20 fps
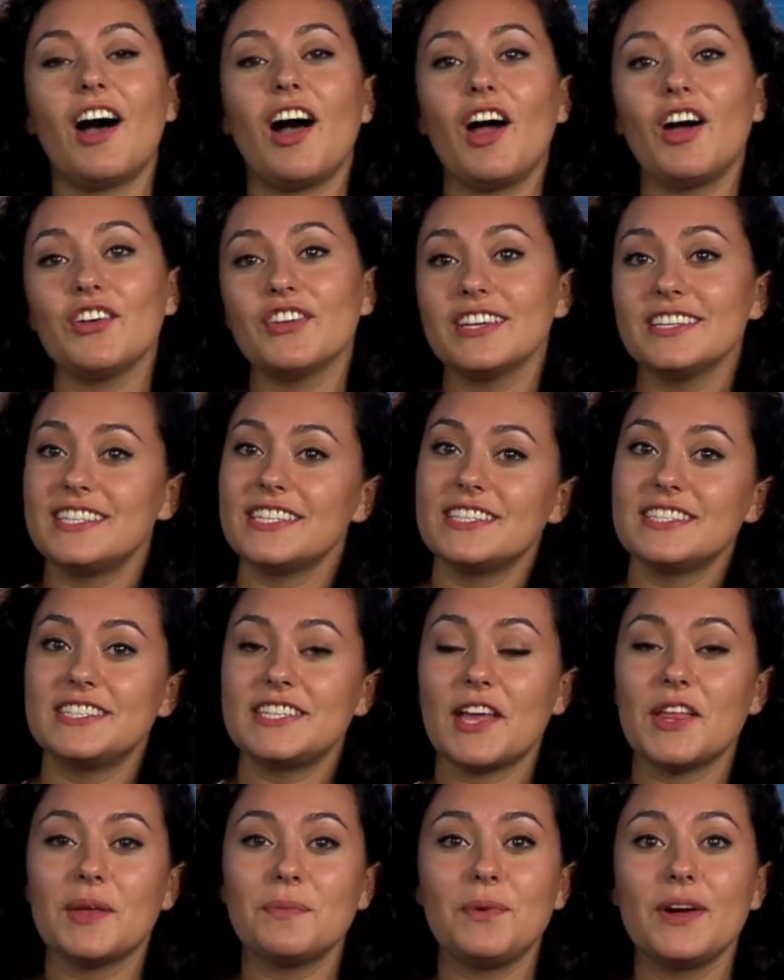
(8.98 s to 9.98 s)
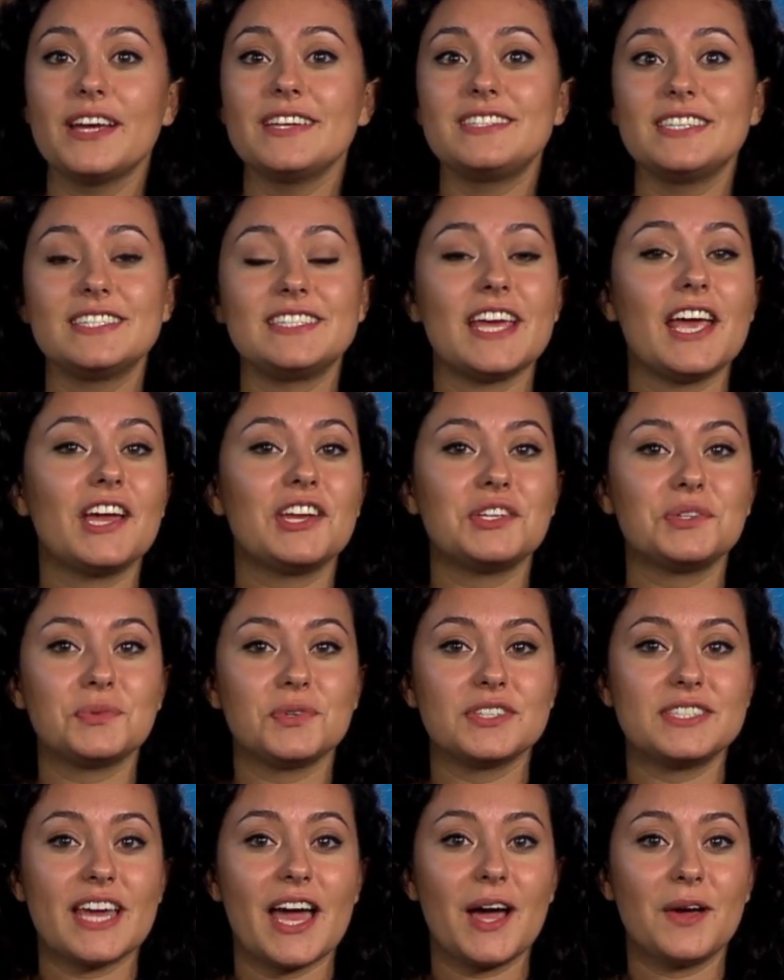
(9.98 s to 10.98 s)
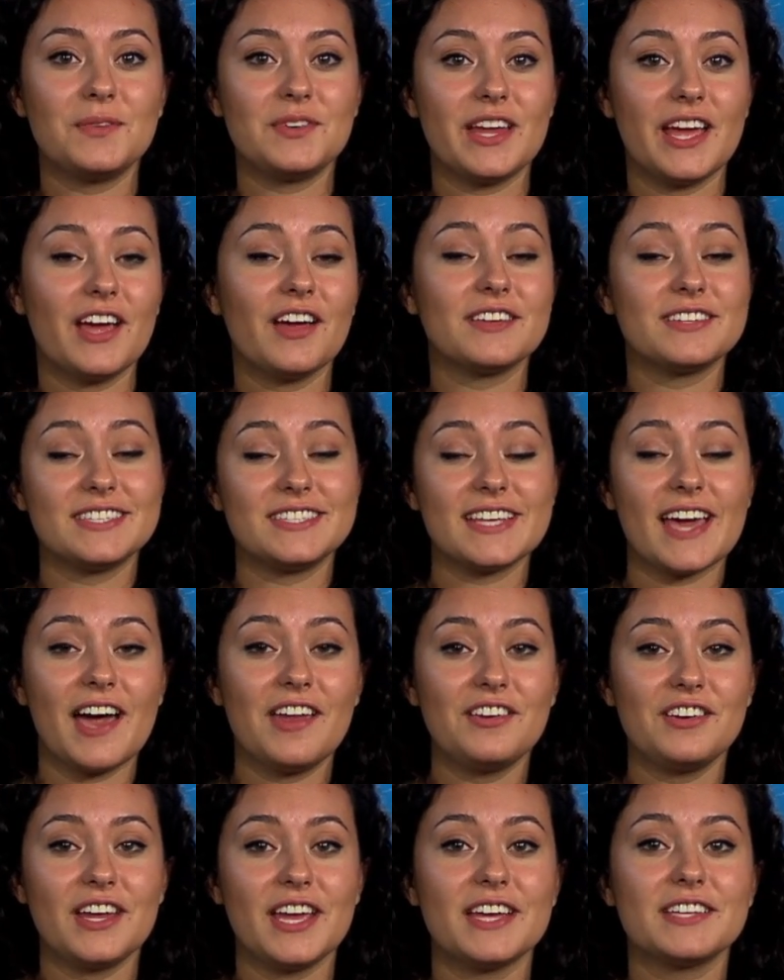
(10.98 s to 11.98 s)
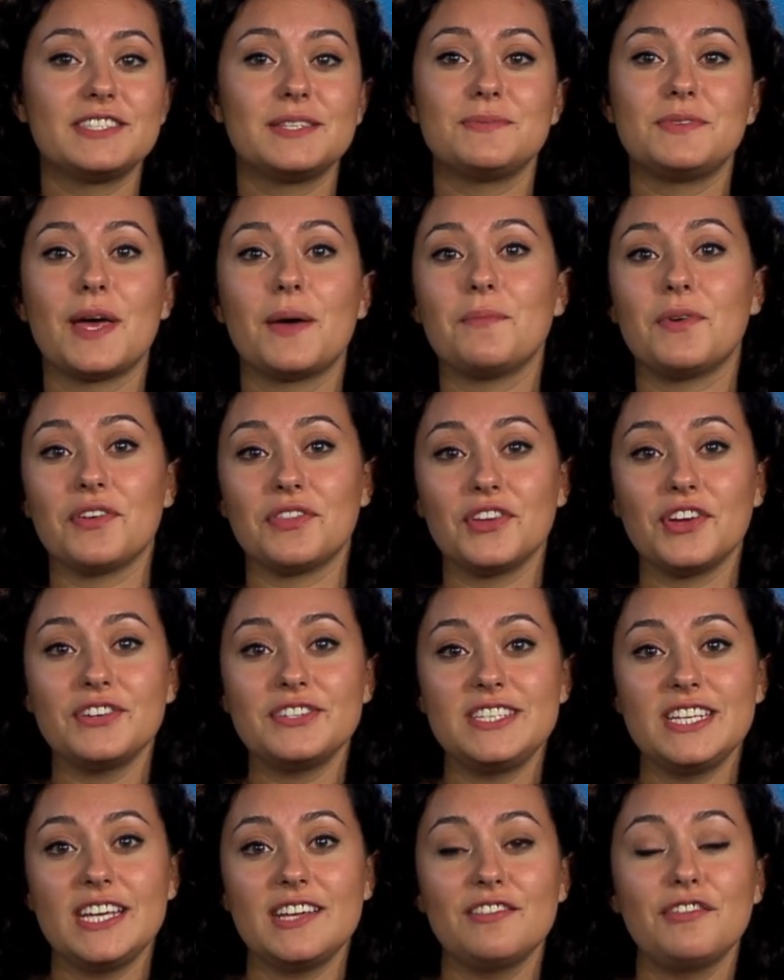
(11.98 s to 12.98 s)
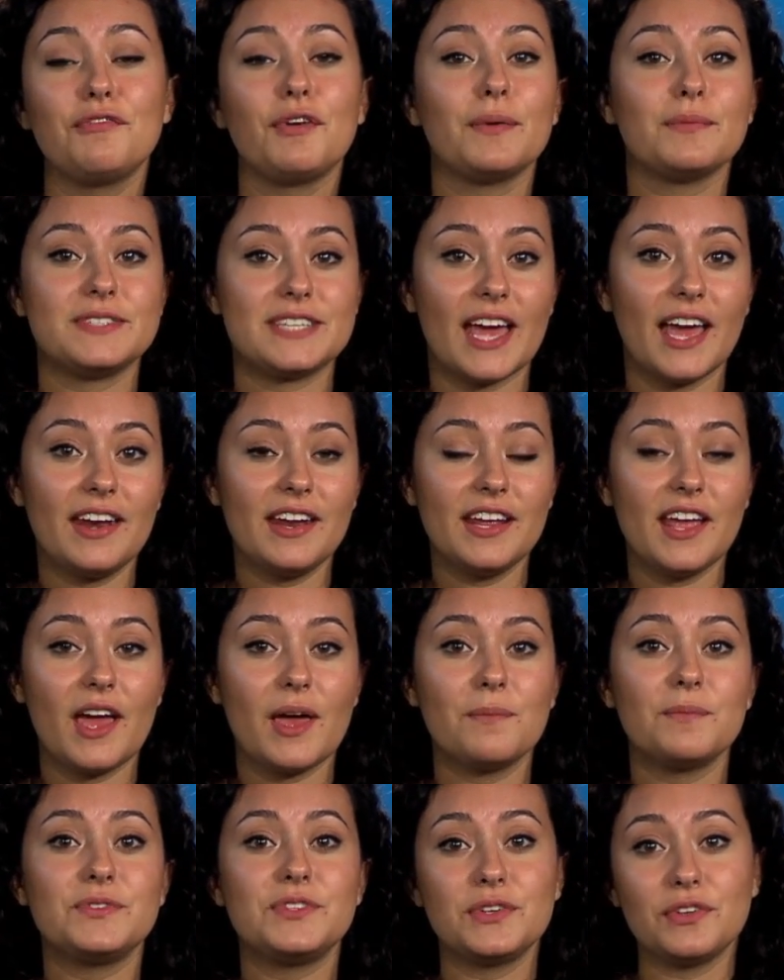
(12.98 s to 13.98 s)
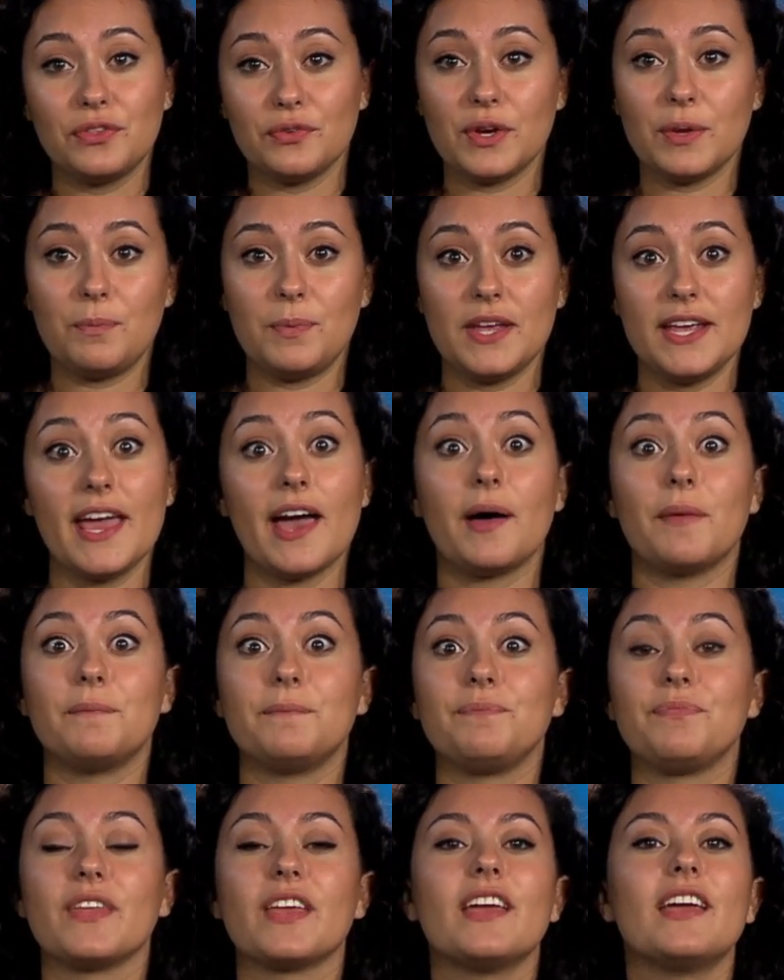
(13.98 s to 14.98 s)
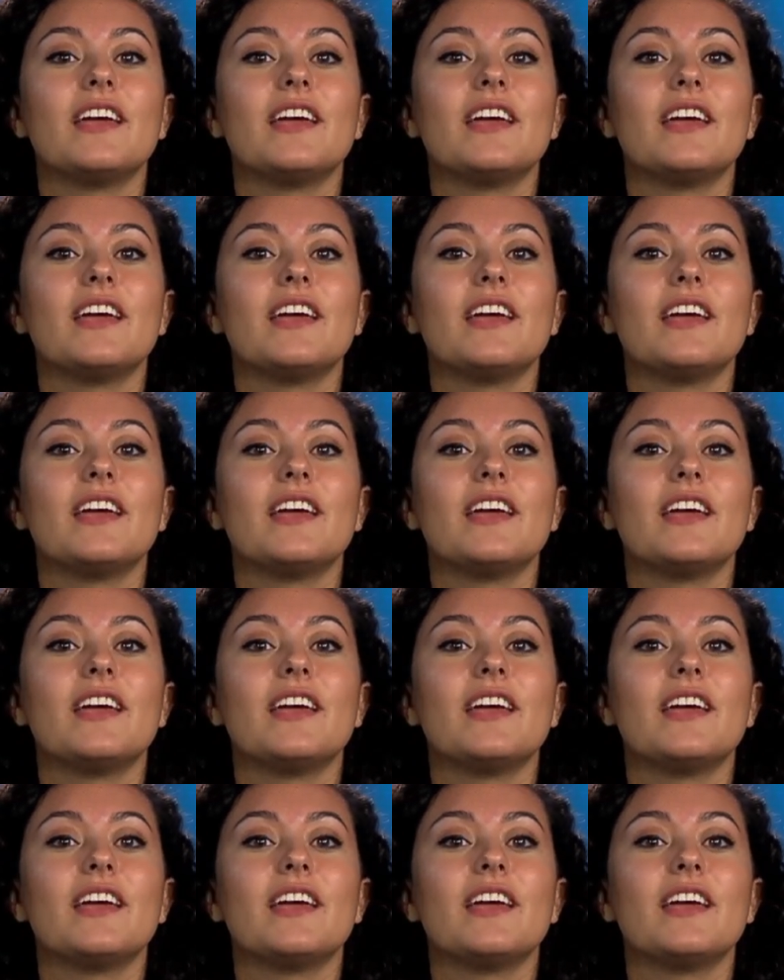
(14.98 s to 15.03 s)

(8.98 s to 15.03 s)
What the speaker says: Arlington celebrates its annual Town Day on Saturday, September 13th from 10 a.m. to 3 p.m.